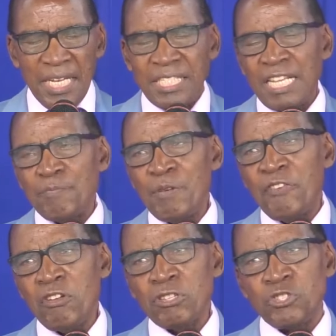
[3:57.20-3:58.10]
He says
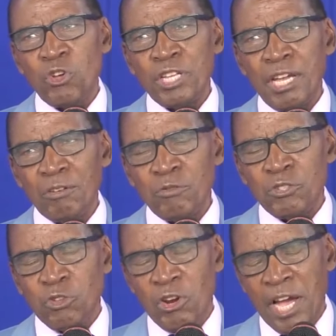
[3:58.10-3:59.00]
before you stone
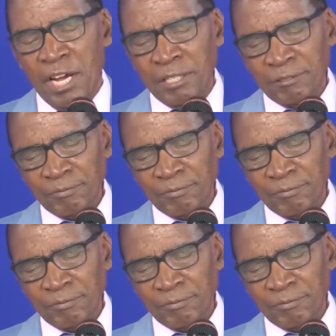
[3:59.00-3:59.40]
her.